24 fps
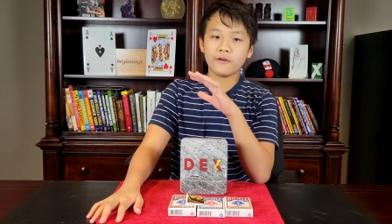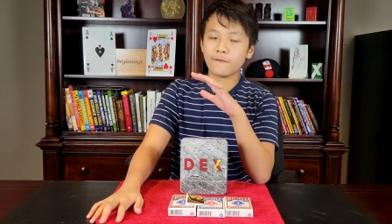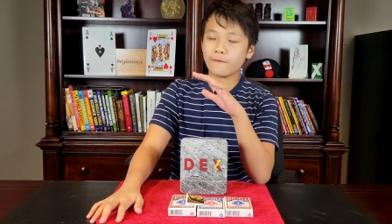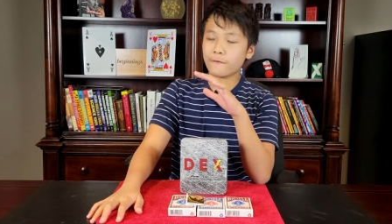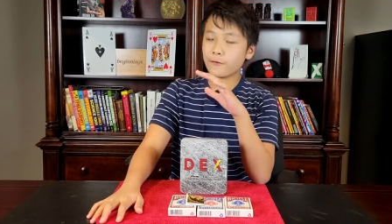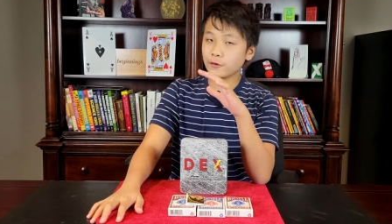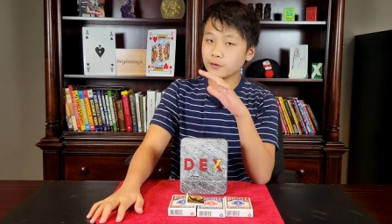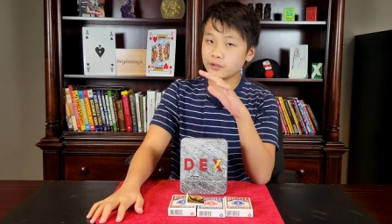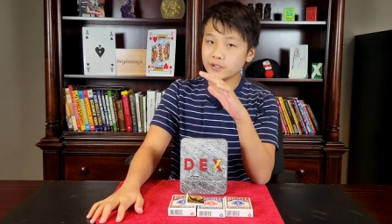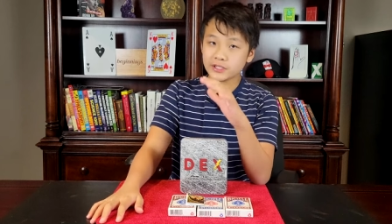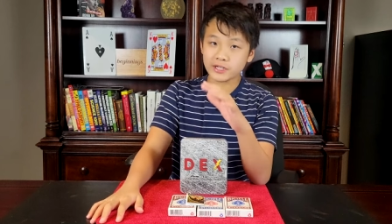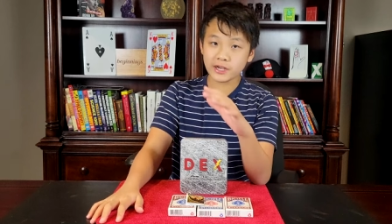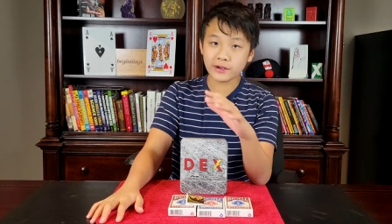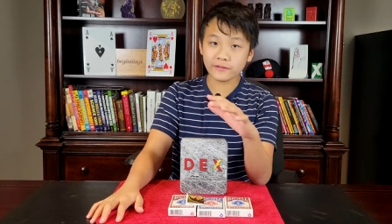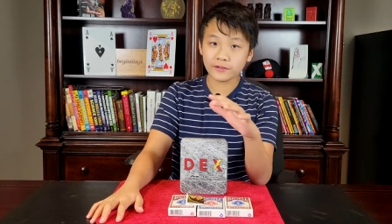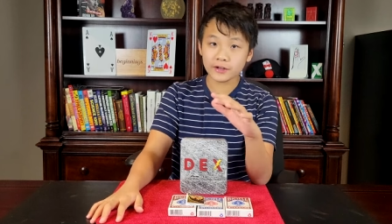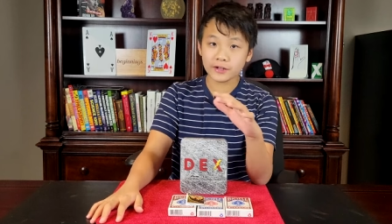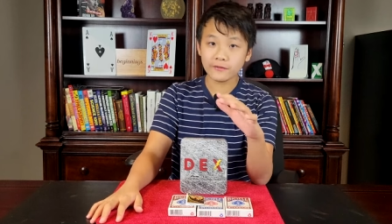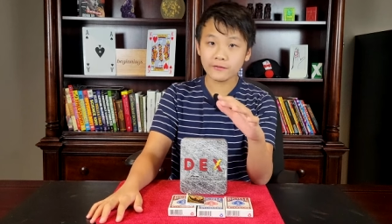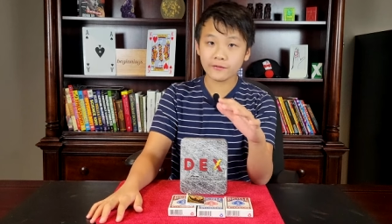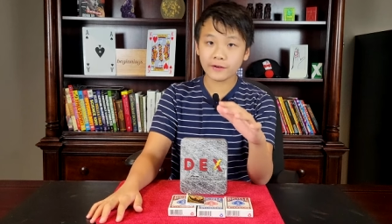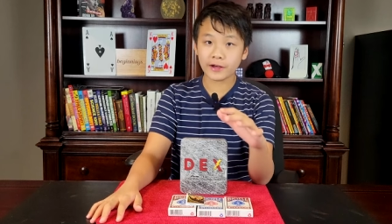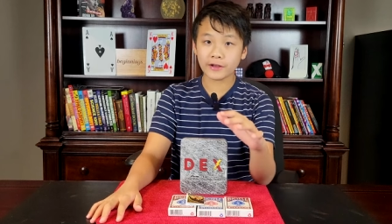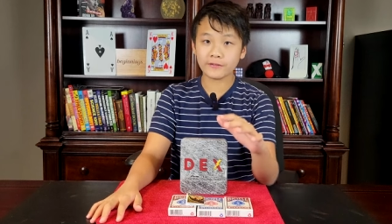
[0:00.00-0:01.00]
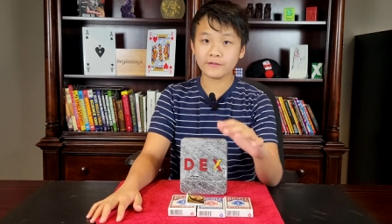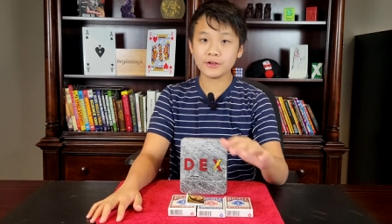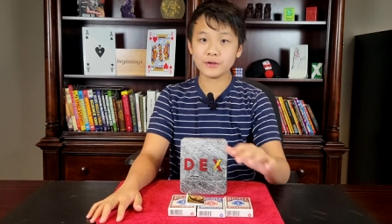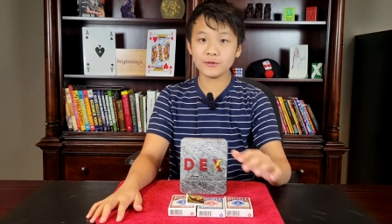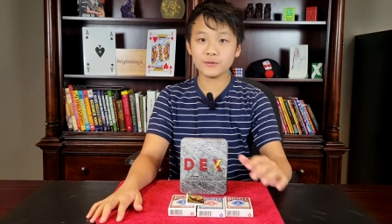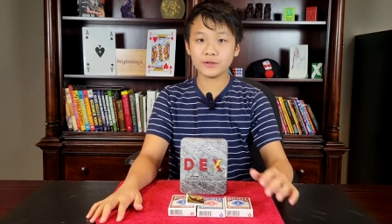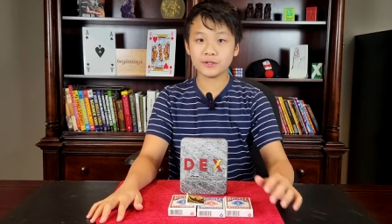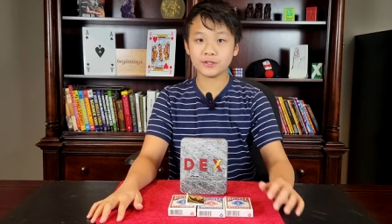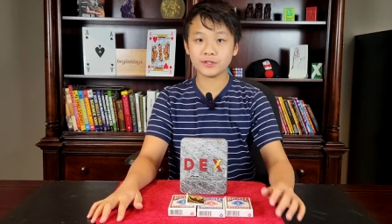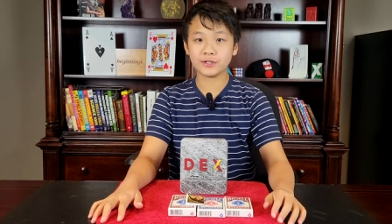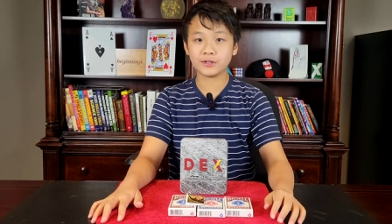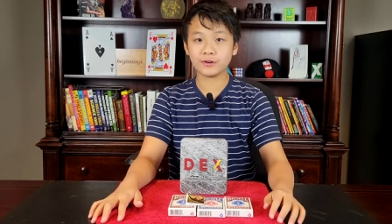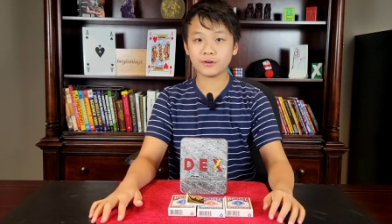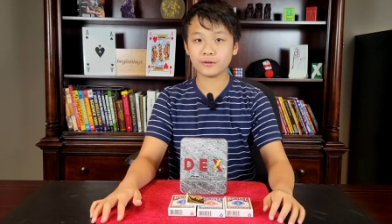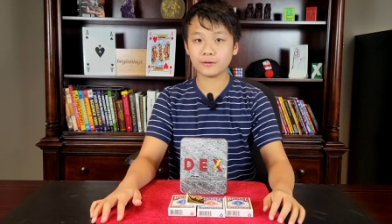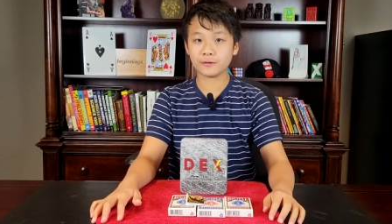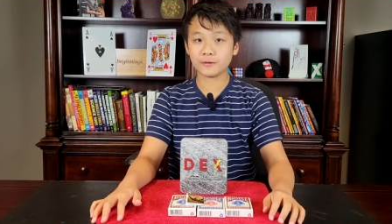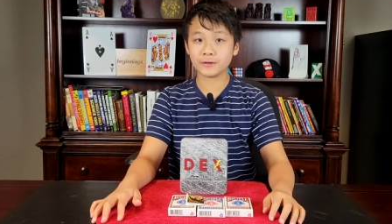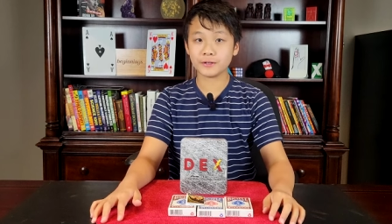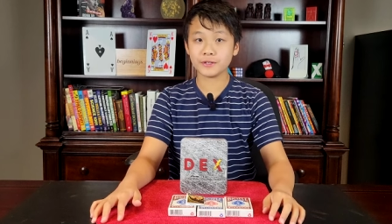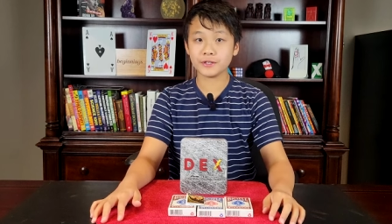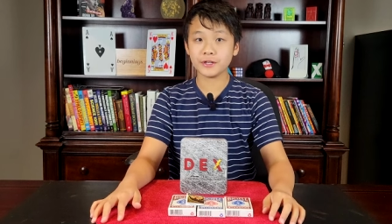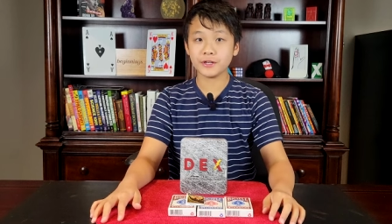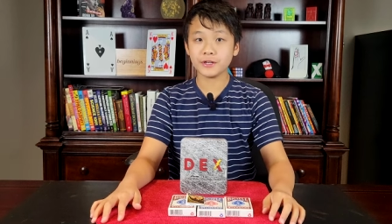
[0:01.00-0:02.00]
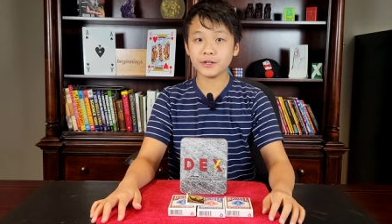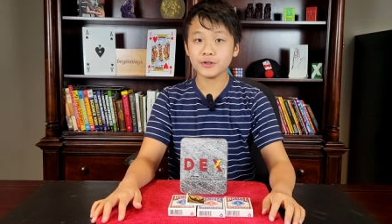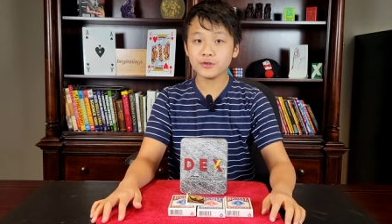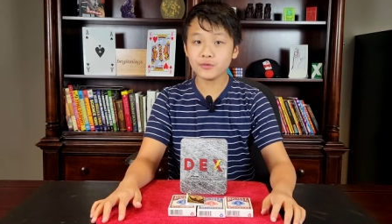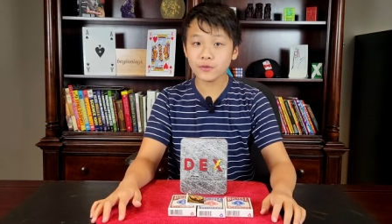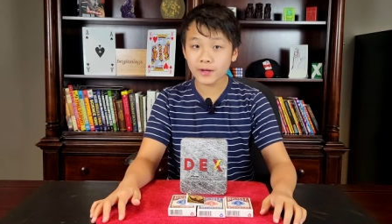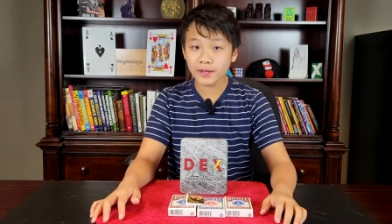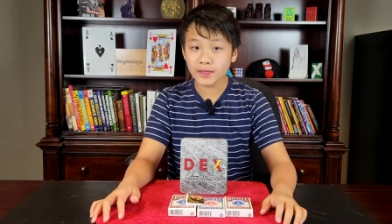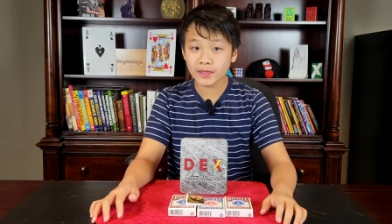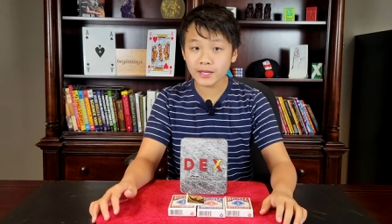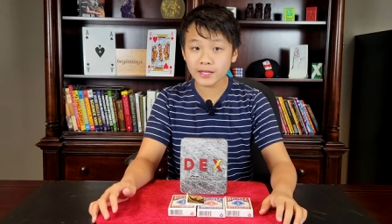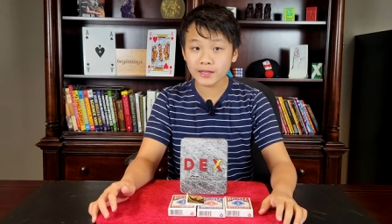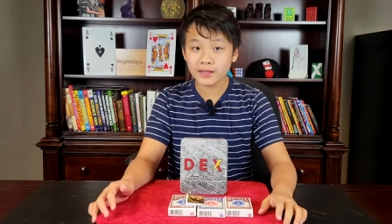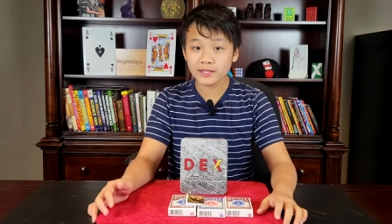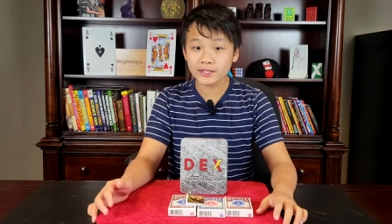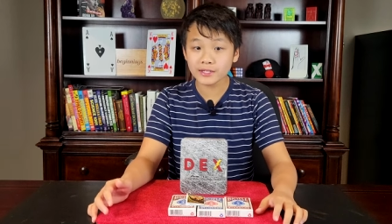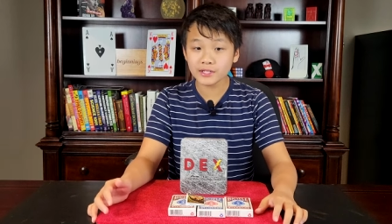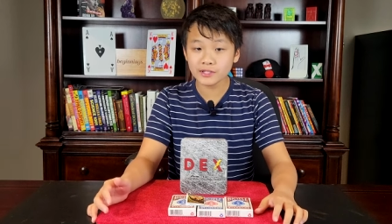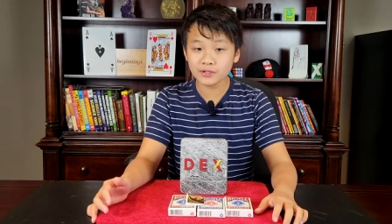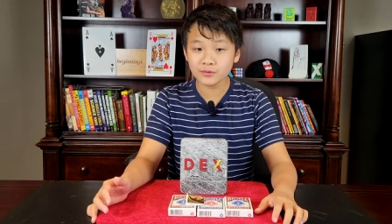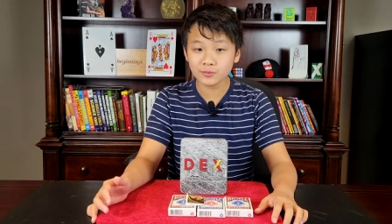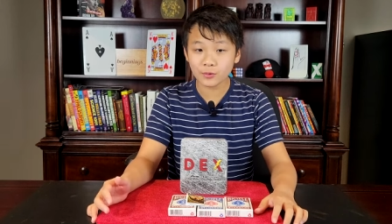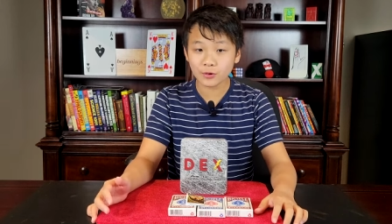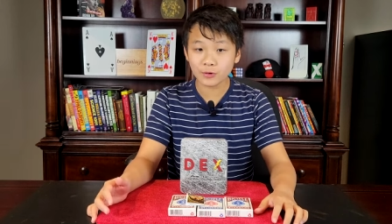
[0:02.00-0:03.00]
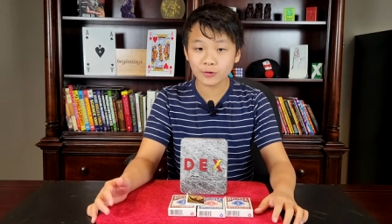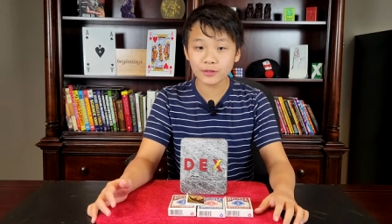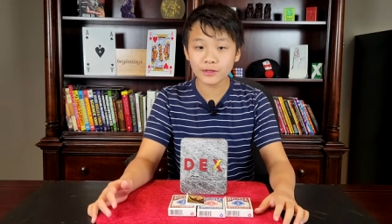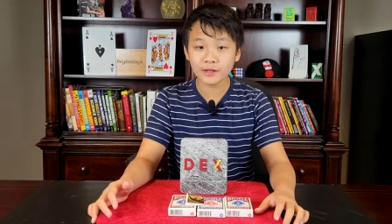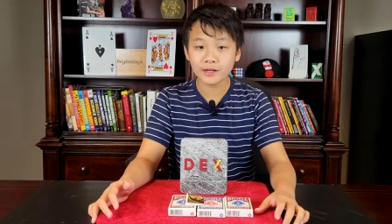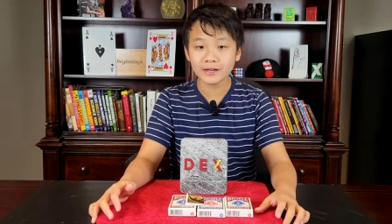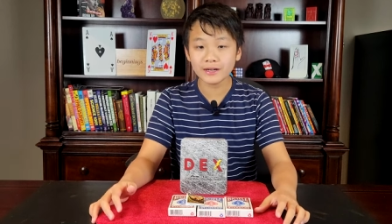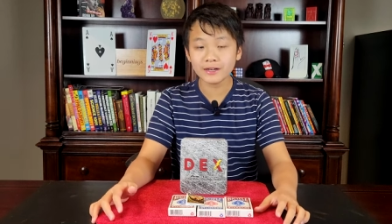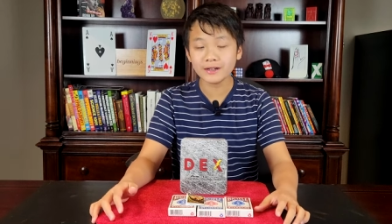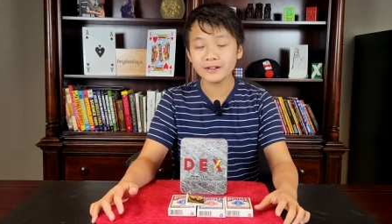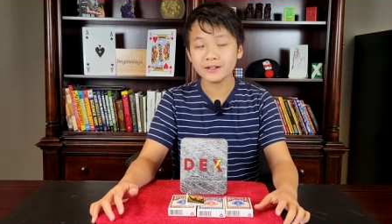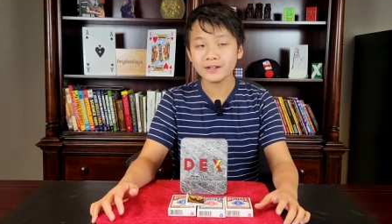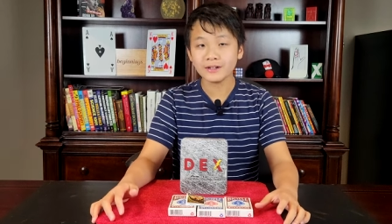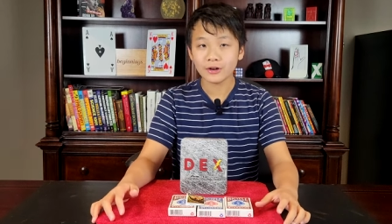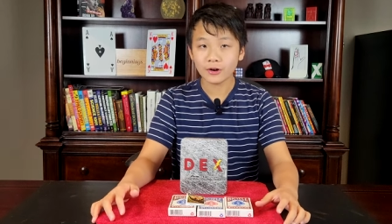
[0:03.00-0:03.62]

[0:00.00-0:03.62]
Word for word: for 75 US dollars. Do I think this is worth it?